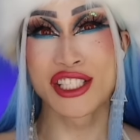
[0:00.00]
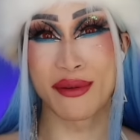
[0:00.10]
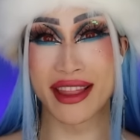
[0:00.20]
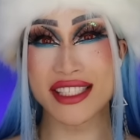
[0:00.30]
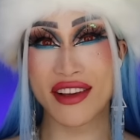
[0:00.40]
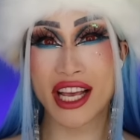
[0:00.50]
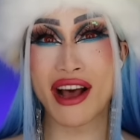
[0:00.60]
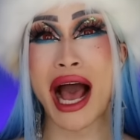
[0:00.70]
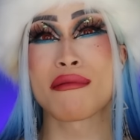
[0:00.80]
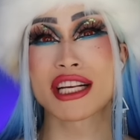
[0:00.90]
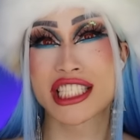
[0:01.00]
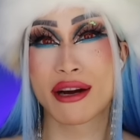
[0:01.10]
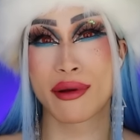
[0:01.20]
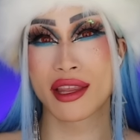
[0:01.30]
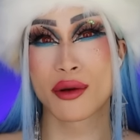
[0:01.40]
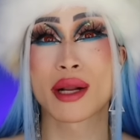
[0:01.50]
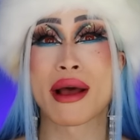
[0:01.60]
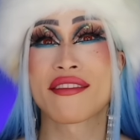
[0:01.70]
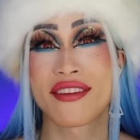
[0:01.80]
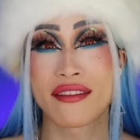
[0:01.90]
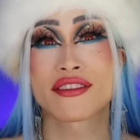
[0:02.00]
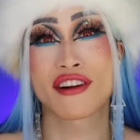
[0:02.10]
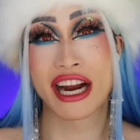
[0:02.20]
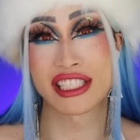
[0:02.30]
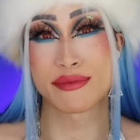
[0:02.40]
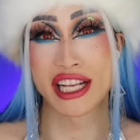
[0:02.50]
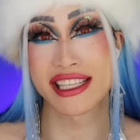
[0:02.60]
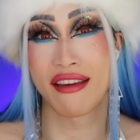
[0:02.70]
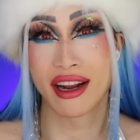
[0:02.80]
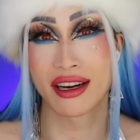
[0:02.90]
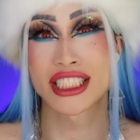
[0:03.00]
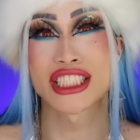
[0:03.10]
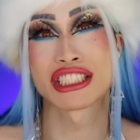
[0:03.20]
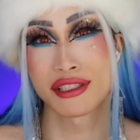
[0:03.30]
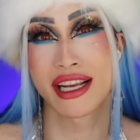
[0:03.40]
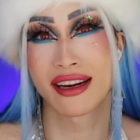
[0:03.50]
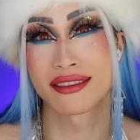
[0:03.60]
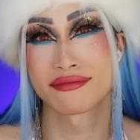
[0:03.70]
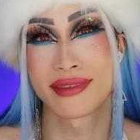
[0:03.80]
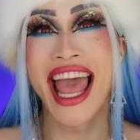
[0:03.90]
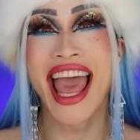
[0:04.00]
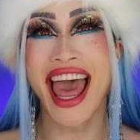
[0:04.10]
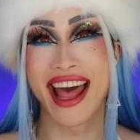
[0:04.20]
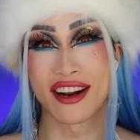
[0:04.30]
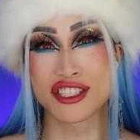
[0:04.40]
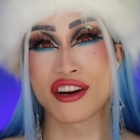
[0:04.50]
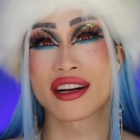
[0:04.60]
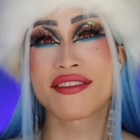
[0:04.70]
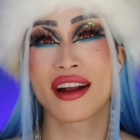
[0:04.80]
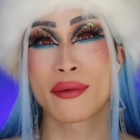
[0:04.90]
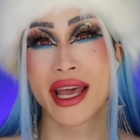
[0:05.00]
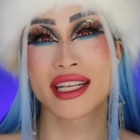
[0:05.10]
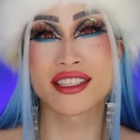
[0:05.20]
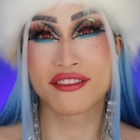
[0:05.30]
So in this video, I wanna share with you one of my favorite fragrance brands out there, Dossier, an alternative fairway to